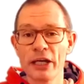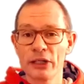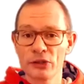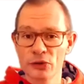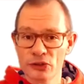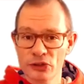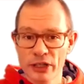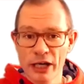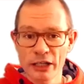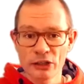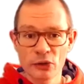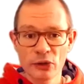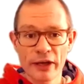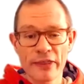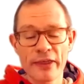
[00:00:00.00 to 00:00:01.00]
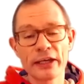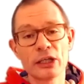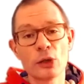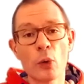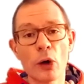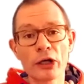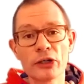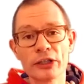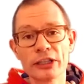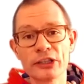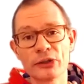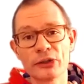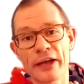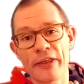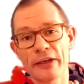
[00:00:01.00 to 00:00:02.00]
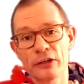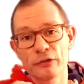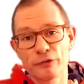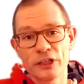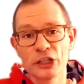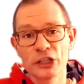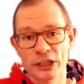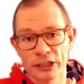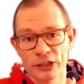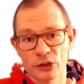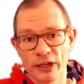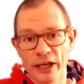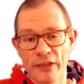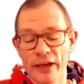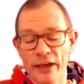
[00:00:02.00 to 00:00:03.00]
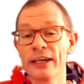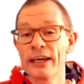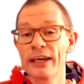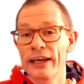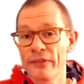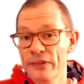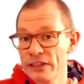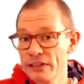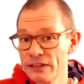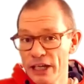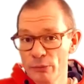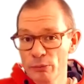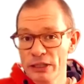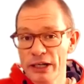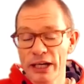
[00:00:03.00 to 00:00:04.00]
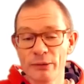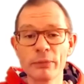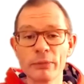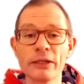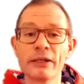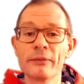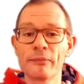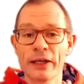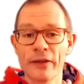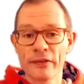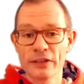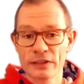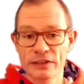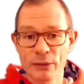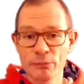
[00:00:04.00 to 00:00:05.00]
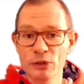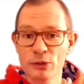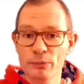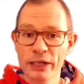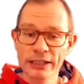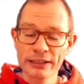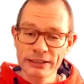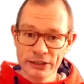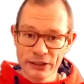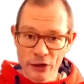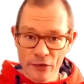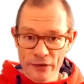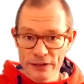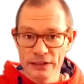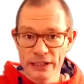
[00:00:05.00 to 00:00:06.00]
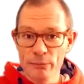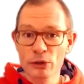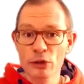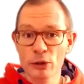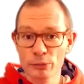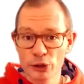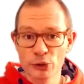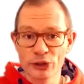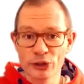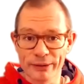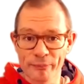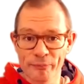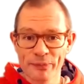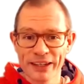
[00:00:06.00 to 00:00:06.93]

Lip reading: You start together, you work on it together, you finish it together at the same time, in the same space, on the same computer.